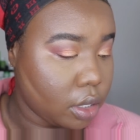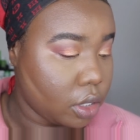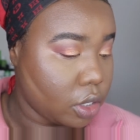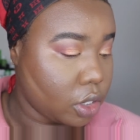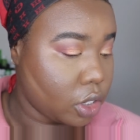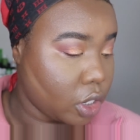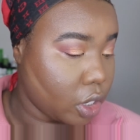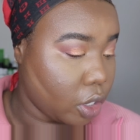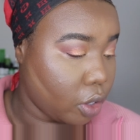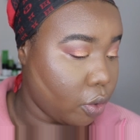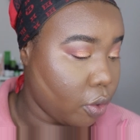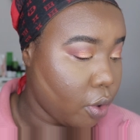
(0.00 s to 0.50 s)

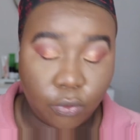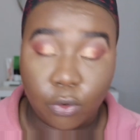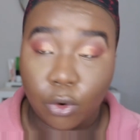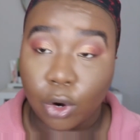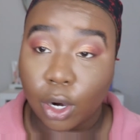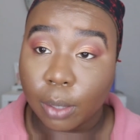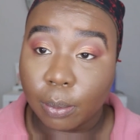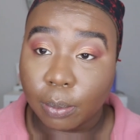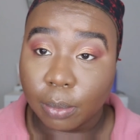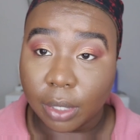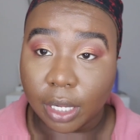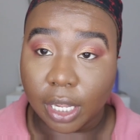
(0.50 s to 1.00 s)
So
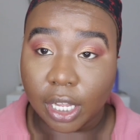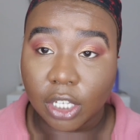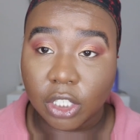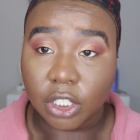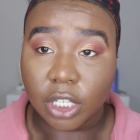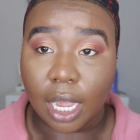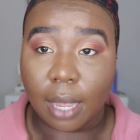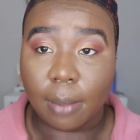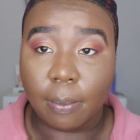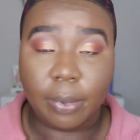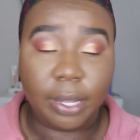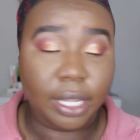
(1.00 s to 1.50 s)
for blush,
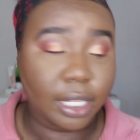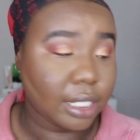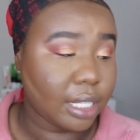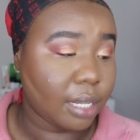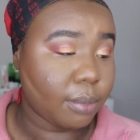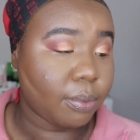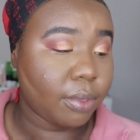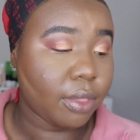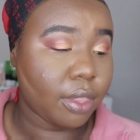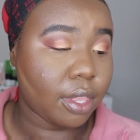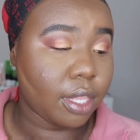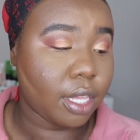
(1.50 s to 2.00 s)
I picked up
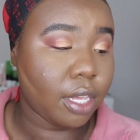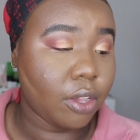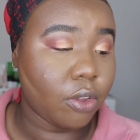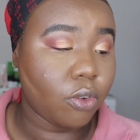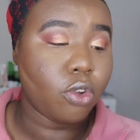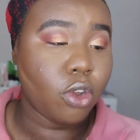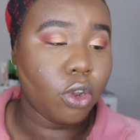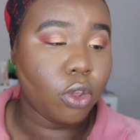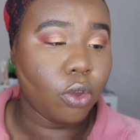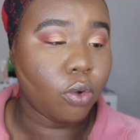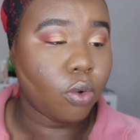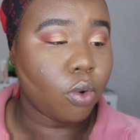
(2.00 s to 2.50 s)
the
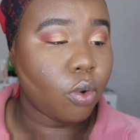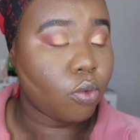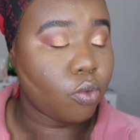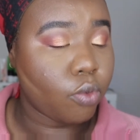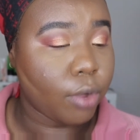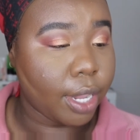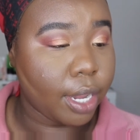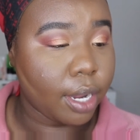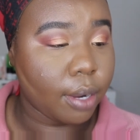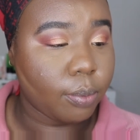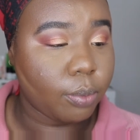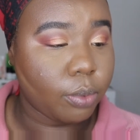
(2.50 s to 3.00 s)
new
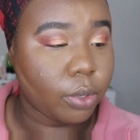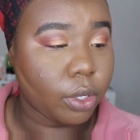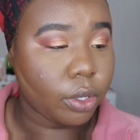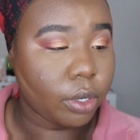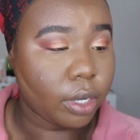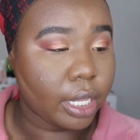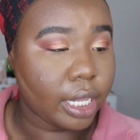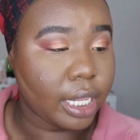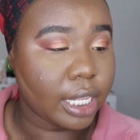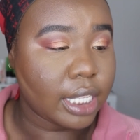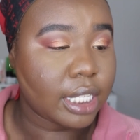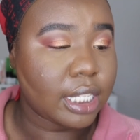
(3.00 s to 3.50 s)
Rare
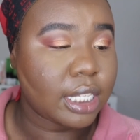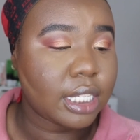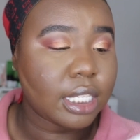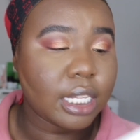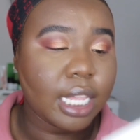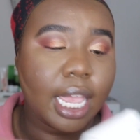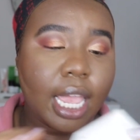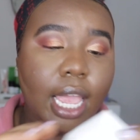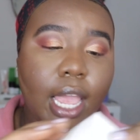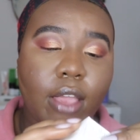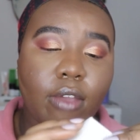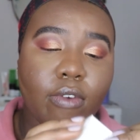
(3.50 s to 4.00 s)
Beauty
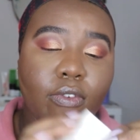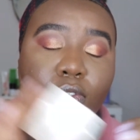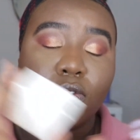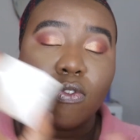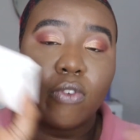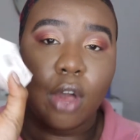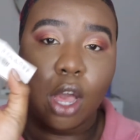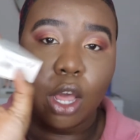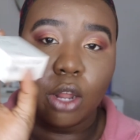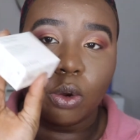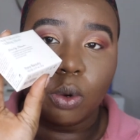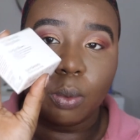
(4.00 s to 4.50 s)
Stay
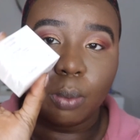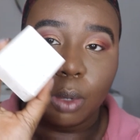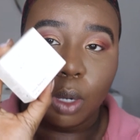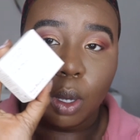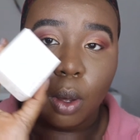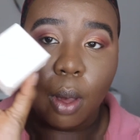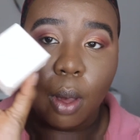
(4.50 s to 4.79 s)
Vulnerable